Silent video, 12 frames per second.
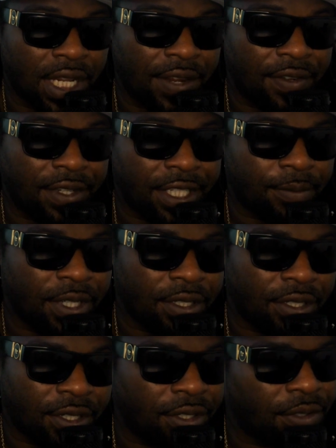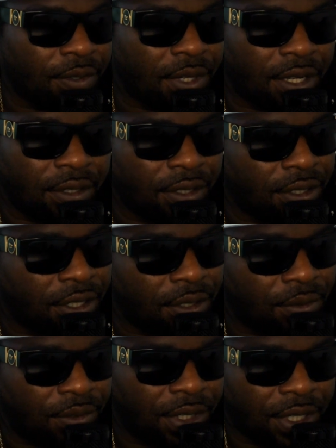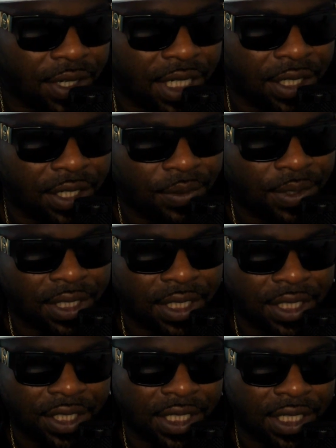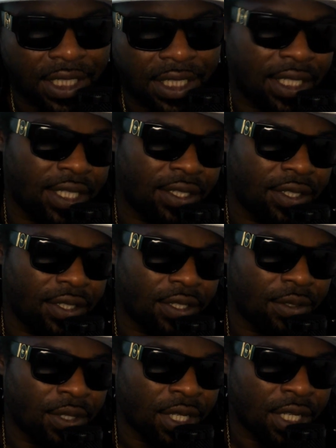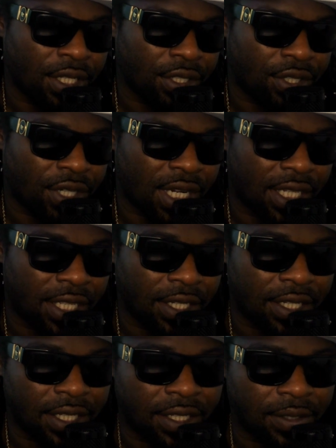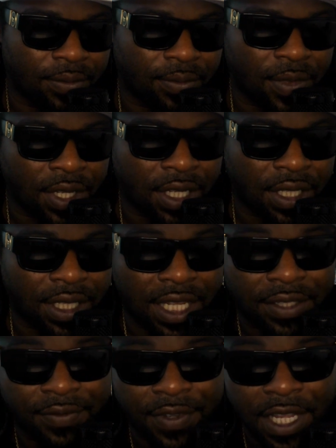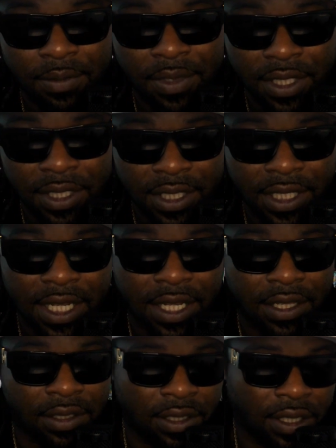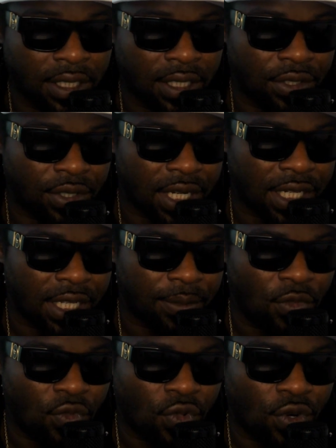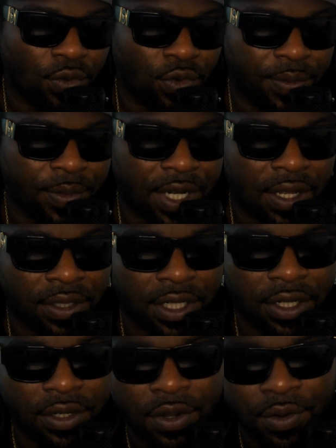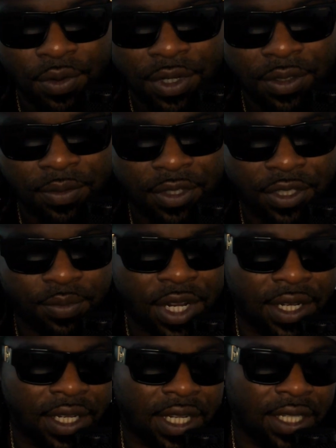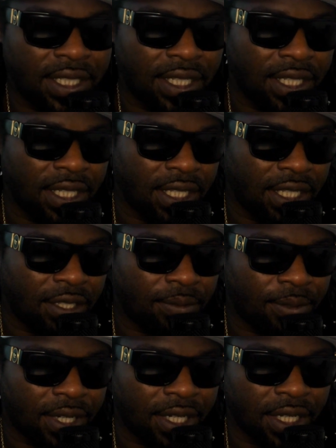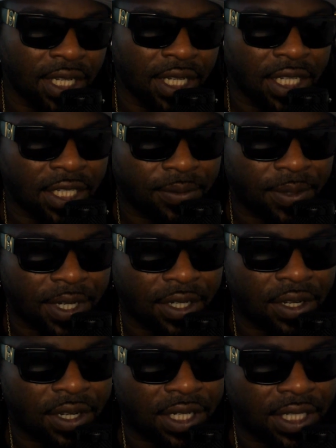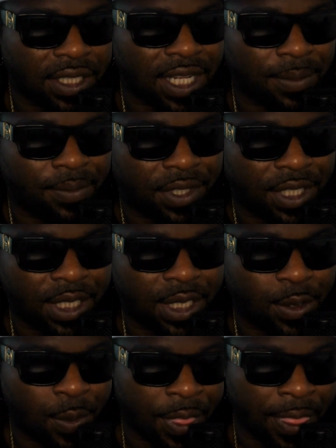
every time I turn around. You know, we already know what the agenda is. You know, trying to get uh, less families together, trying to get more women out there hoeing, spreading STDs, spreading, spreading all this type of shit,